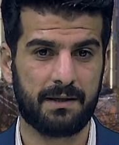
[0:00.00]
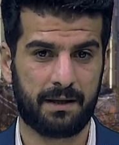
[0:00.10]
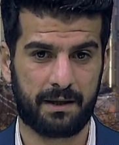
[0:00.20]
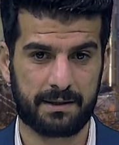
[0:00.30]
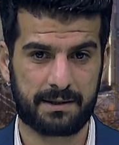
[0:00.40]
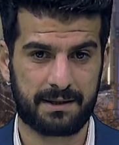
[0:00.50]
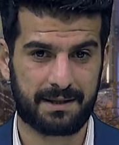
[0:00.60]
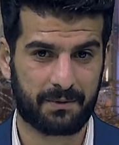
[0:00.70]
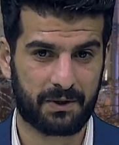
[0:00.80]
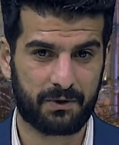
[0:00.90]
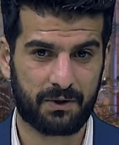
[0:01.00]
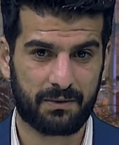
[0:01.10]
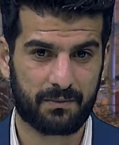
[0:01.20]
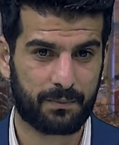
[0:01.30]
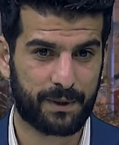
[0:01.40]
CWU,
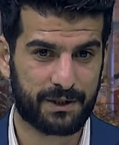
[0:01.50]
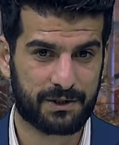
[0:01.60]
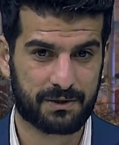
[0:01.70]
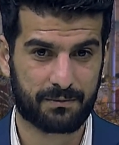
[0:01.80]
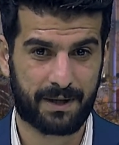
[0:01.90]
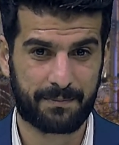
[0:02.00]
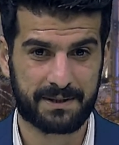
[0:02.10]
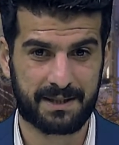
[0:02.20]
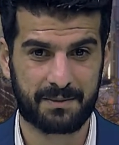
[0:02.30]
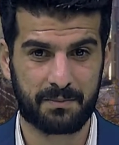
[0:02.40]
which represent